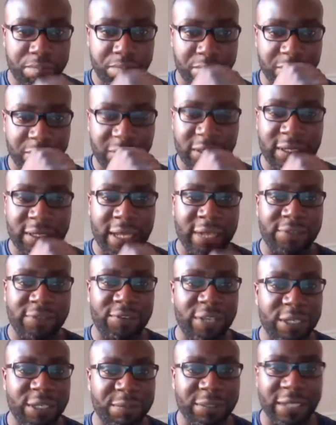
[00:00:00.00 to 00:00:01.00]
Ted
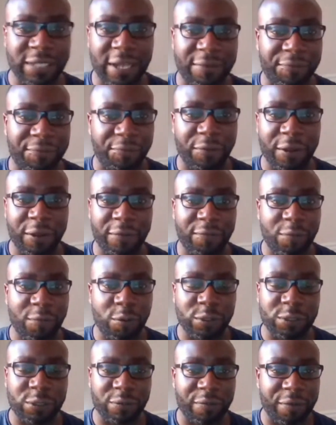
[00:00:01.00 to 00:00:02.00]
Cheeseman's had 3 or 4
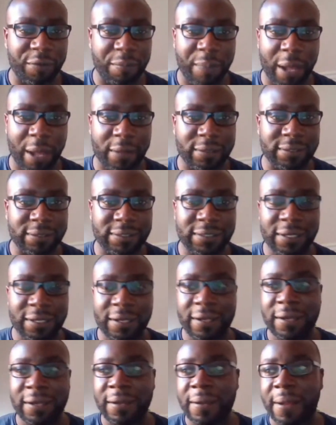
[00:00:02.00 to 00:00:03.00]
terrific battles.
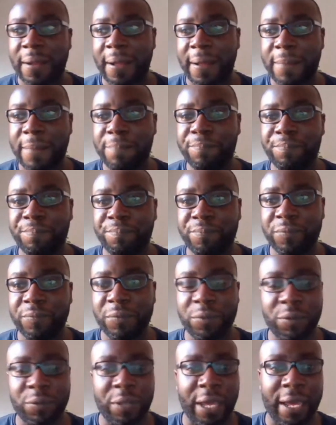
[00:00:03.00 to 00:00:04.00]

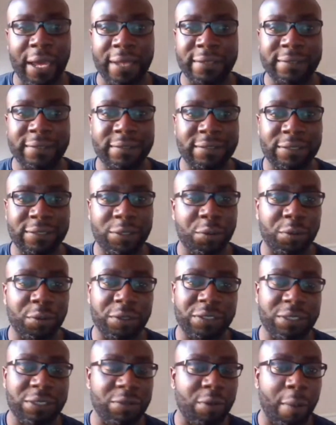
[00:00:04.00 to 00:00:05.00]
And, you know, you still
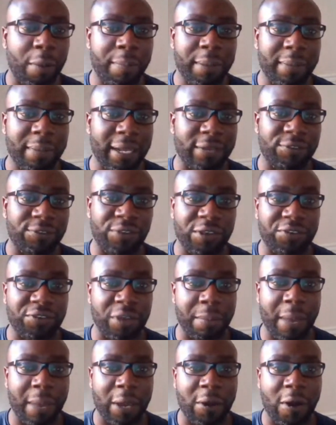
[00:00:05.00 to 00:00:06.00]
got people like JJ
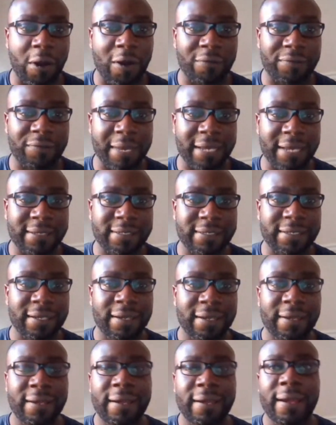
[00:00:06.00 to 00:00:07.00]
Metcalf in that mix.
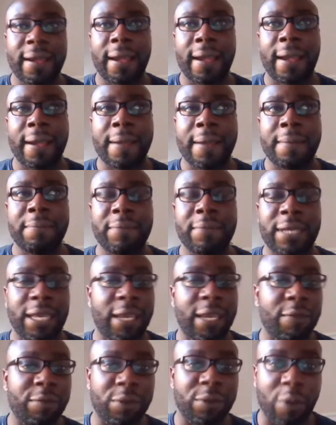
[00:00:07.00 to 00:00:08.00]

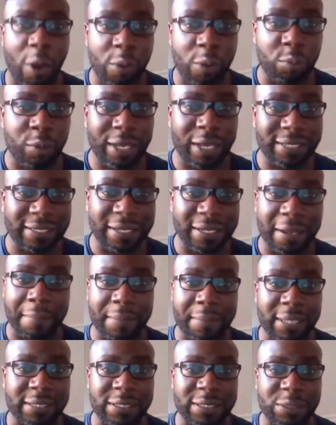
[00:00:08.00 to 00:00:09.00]
Kieran Conway's in that
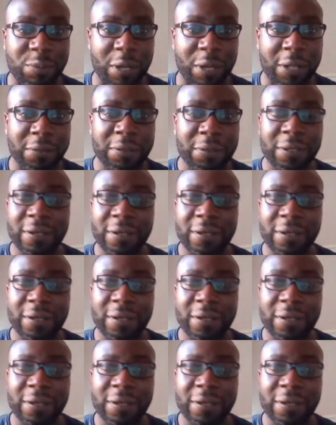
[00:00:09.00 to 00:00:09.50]
mix as well.